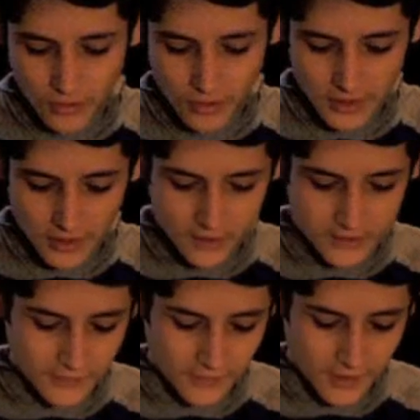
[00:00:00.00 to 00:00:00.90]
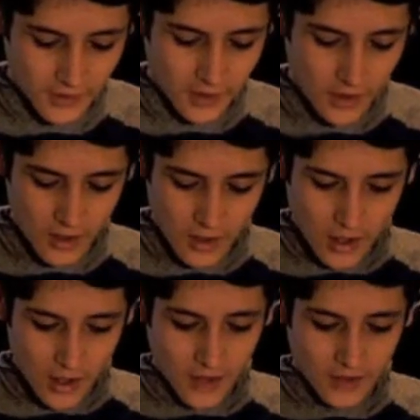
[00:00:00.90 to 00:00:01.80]
he can get to find.
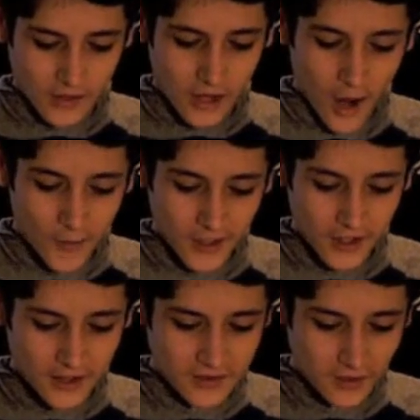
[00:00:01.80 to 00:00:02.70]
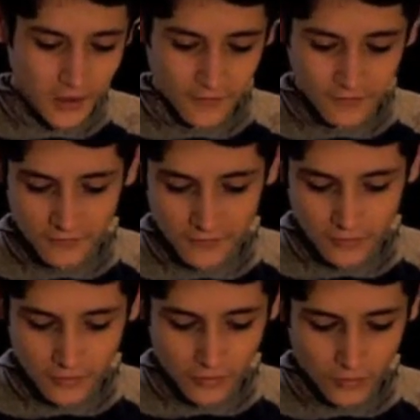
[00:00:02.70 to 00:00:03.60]
And the comic ends off
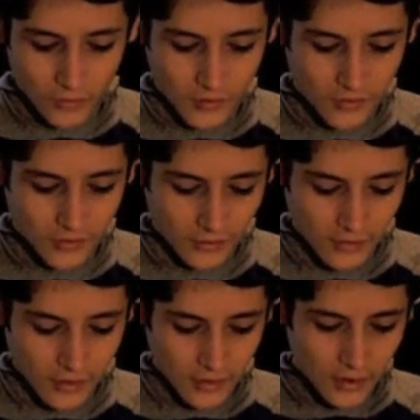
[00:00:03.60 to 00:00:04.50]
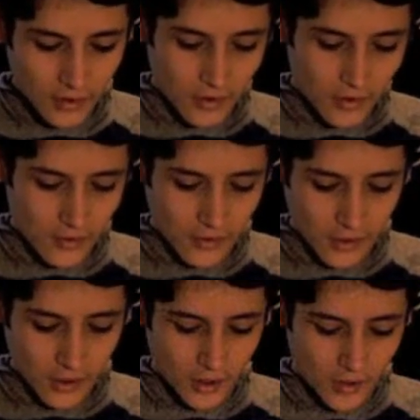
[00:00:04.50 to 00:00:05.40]
with
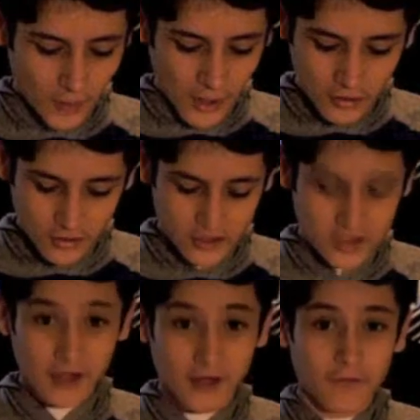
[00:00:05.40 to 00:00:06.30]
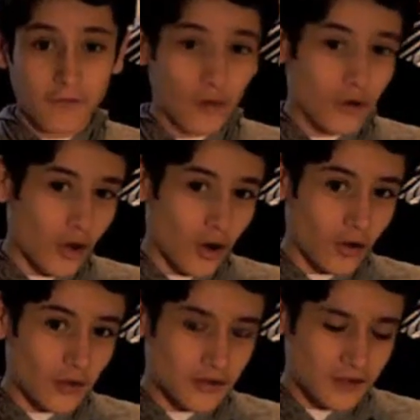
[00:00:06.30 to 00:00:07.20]
Ben Aldridge getting a phone call
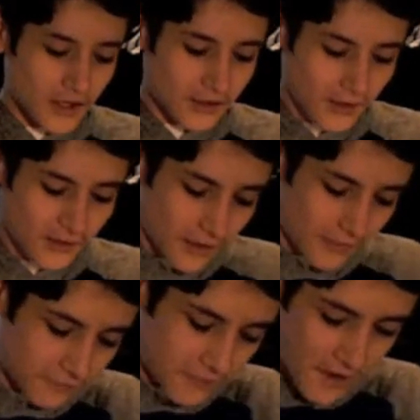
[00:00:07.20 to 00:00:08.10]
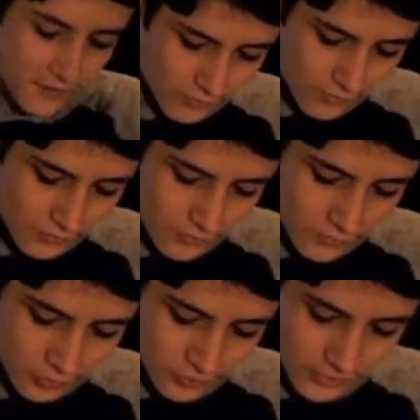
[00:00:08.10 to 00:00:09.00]
saying that they
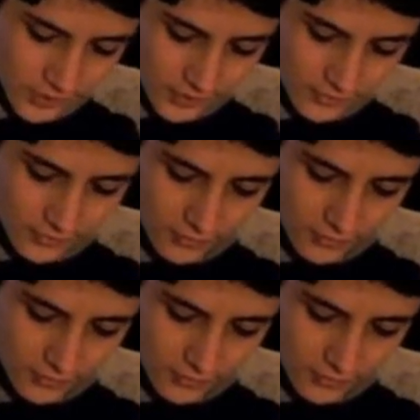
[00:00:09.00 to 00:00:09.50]
found Bullseye.